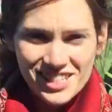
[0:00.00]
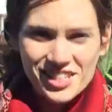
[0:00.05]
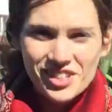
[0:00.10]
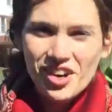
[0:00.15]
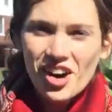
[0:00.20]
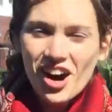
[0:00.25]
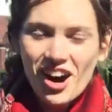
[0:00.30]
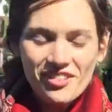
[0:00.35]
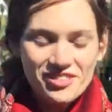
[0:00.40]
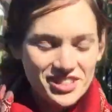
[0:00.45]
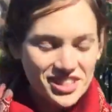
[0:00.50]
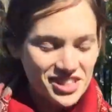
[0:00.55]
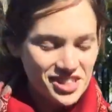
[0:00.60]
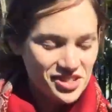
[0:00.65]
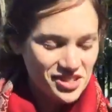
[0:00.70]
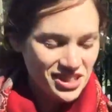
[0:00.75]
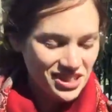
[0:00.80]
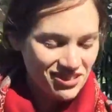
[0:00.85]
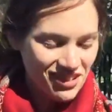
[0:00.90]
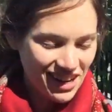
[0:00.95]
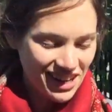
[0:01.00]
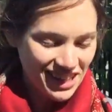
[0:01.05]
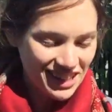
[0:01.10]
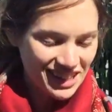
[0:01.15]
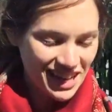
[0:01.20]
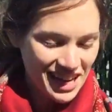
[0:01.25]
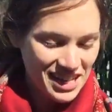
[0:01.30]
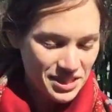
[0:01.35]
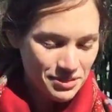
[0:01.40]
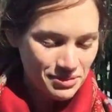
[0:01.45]
So often you can
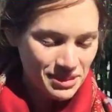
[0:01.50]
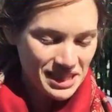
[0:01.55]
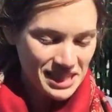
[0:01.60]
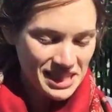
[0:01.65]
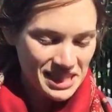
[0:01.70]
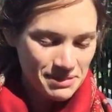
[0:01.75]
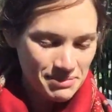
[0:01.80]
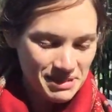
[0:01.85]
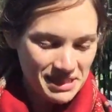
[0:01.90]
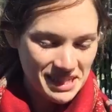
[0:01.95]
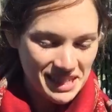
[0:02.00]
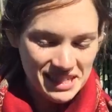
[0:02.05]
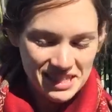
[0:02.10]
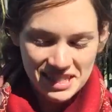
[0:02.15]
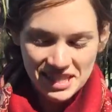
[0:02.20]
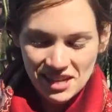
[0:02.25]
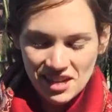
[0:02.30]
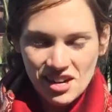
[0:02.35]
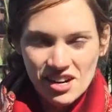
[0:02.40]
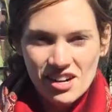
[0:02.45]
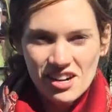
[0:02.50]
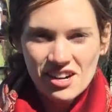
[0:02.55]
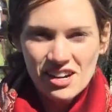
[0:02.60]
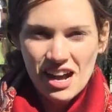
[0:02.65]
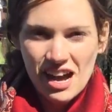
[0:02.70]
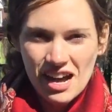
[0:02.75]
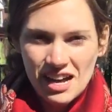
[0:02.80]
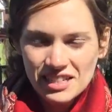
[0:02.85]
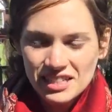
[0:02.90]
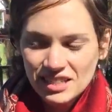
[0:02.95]
recognize weeds because they
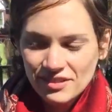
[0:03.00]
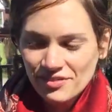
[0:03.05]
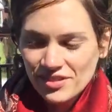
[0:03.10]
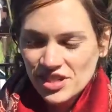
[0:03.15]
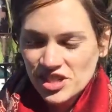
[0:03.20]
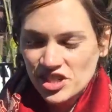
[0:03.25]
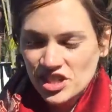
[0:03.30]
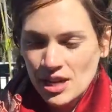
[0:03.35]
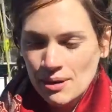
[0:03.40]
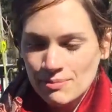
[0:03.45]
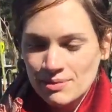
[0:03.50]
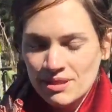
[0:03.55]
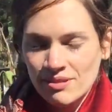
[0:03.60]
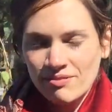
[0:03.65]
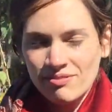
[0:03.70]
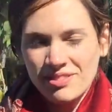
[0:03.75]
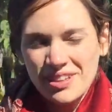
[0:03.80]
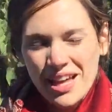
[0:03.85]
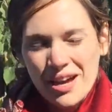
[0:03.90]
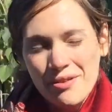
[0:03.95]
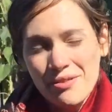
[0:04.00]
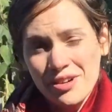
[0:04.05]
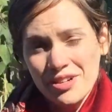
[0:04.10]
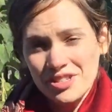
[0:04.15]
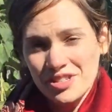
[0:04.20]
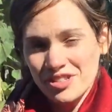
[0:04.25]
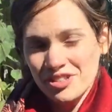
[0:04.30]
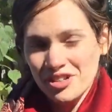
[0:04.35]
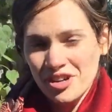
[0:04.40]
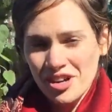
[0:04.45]
are different shapes than
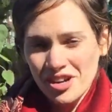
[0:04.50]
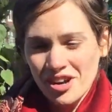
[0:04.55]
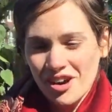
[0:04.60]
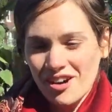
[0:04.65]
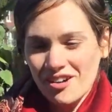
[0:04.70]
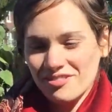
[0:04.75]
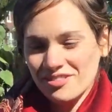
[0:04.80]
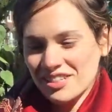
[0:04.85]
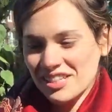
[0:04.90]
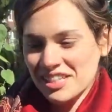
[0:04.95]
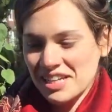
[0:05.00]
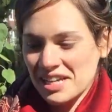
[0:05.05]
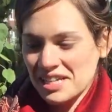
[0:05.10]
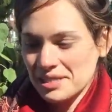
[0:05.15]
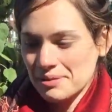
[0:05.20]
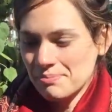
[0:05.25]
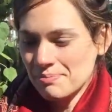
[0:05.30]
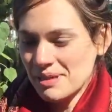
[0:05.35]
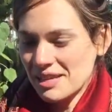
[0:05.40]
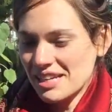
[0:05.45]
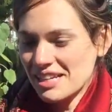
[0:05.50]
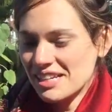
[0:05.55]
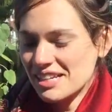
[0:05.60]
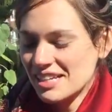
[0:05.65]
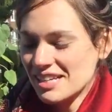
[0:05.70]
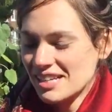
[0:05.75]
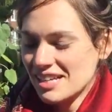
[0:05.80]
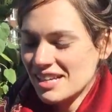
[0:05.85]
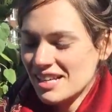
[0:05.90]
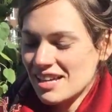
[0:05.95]
flowers. They're not often as big.
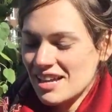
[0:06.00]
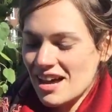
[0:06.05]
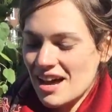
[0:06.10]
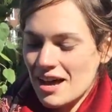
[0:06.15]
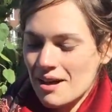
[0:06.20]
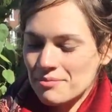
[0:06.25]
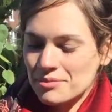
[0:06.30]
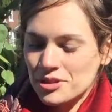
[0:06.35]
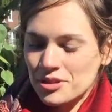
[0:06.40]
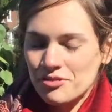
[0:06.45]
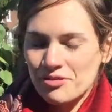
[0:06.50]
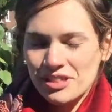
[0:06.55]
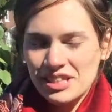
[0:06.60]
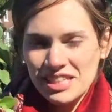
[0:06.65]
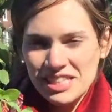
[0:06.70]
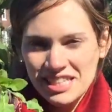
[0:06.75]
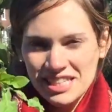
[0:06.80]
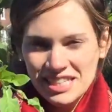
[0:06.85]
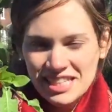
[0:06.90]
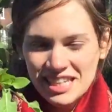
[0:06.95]
So for these